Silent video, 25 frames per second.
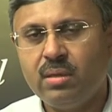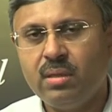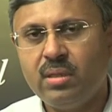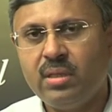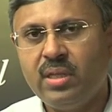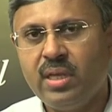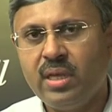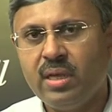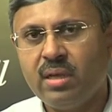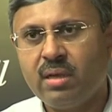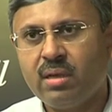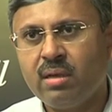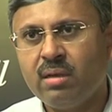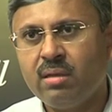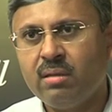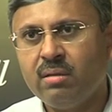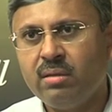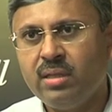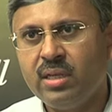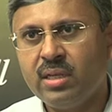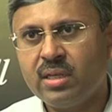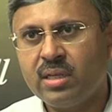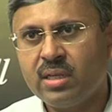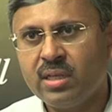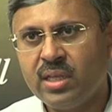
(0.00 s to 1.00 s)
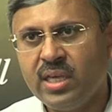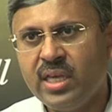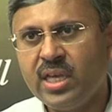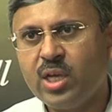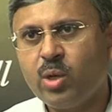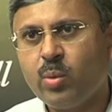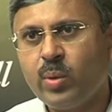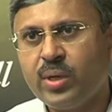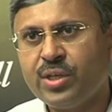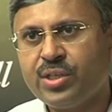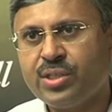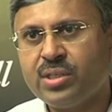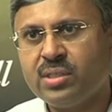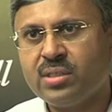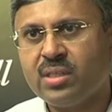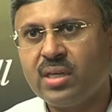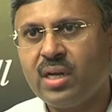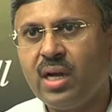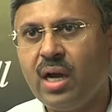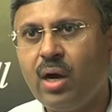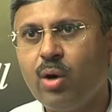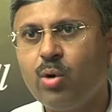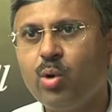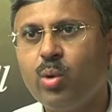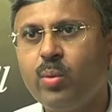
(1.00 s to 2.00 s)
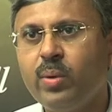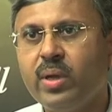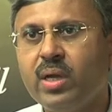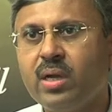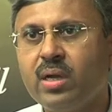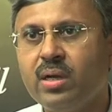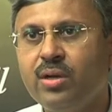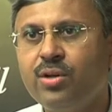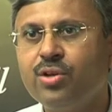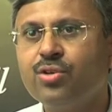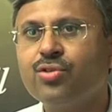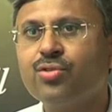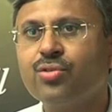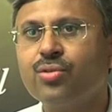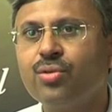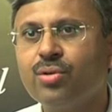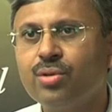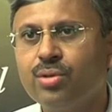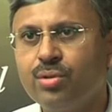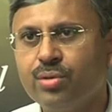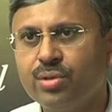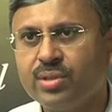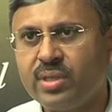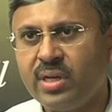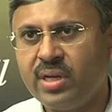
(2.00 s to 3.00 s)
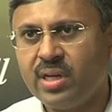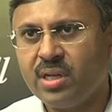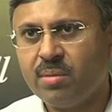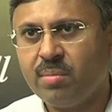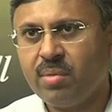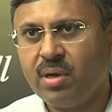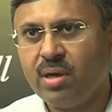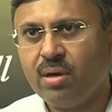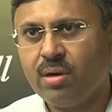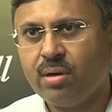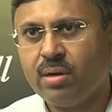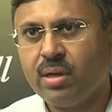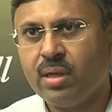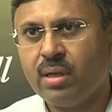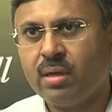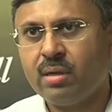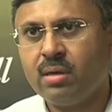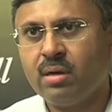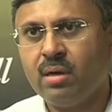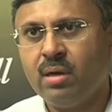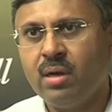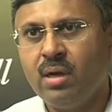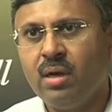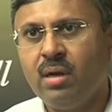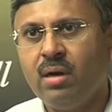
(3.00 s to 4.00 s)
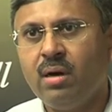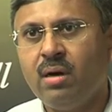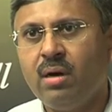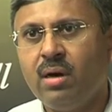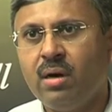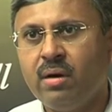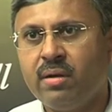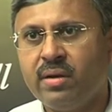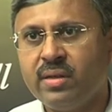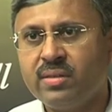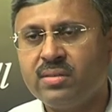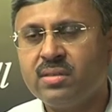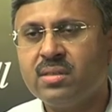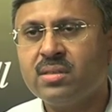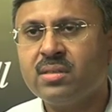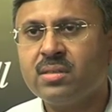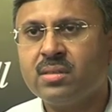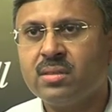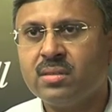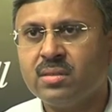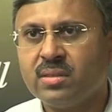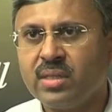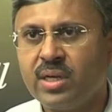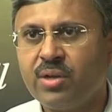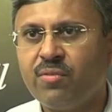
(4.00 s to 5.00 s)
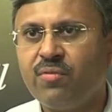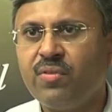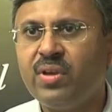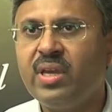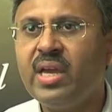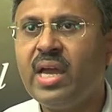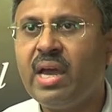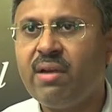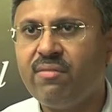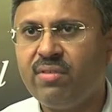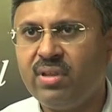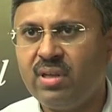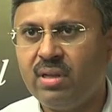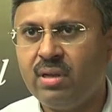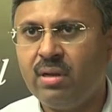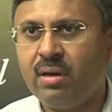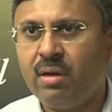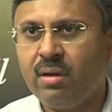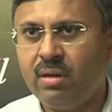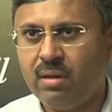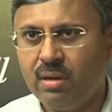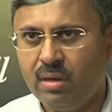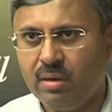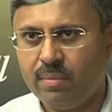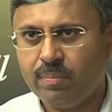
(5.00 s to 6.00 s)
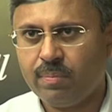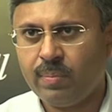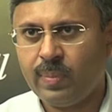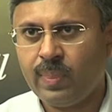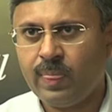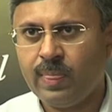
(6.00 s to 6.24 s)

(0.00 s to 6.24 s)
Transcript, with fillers: the, the key question that how do we control those antibiotic uh, resistance that we have in, in India.